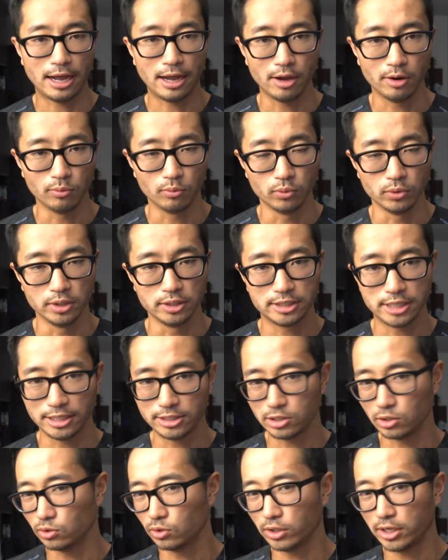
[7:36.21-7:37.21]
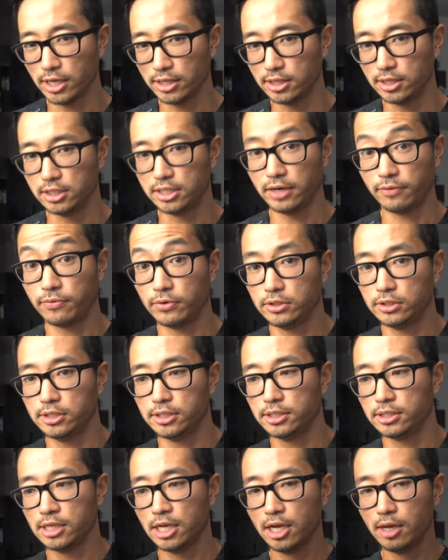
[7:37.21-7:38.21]
I would tend to look at the
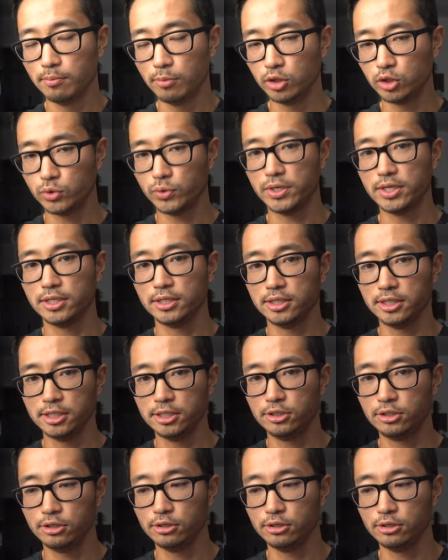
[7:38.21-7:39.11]
differences between these